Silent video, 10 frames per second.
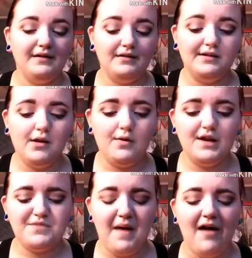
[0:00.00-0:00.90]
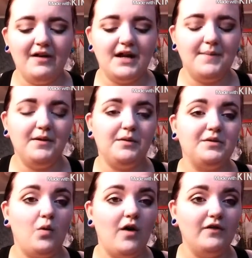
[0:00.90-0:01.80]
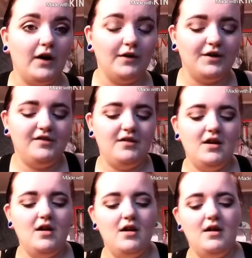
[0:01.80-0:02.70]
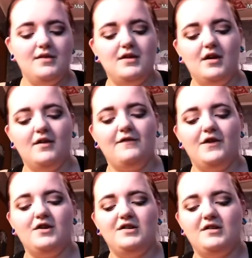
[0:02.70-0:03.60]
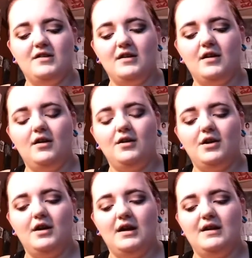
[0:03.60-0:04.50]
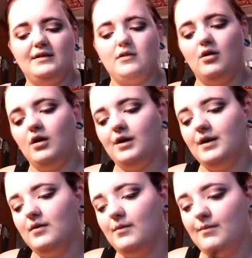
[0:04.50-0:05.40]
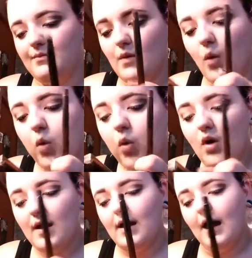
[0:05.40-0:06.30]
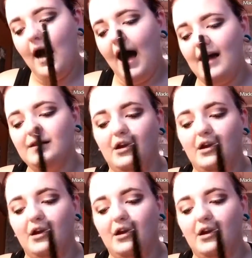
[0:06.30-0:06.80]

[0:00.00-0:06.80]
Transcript: So this palette comes with 12 colors. The first color is called High.